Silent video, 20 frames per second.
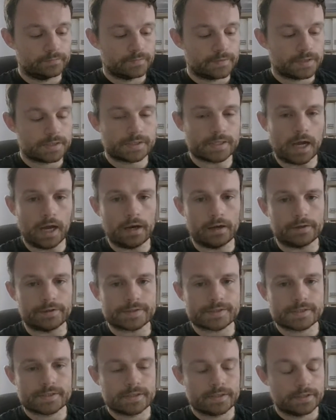
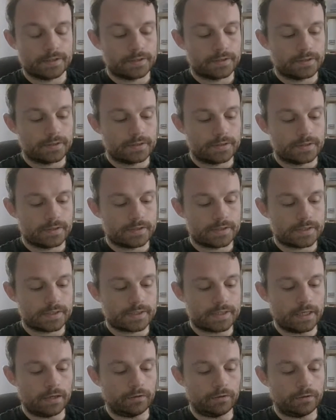Silence.
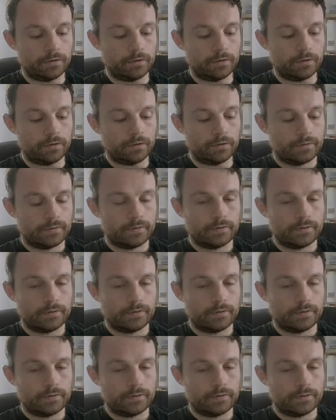Stillness.